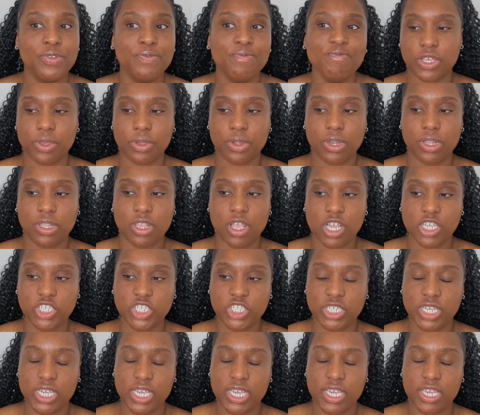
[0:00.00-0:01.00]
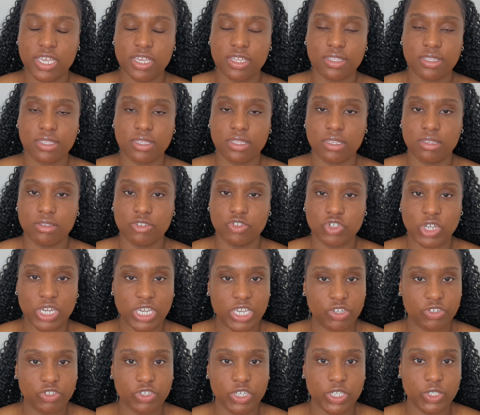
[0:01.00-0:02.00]
So last year,
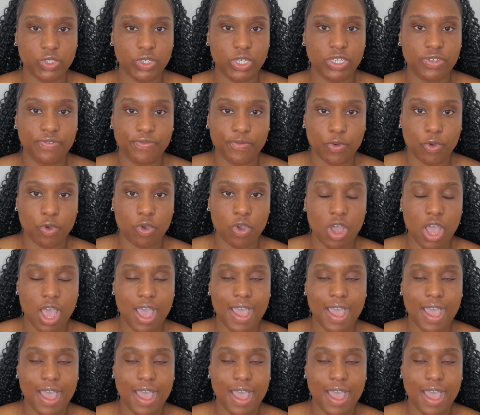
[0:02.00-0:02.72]
January 2024,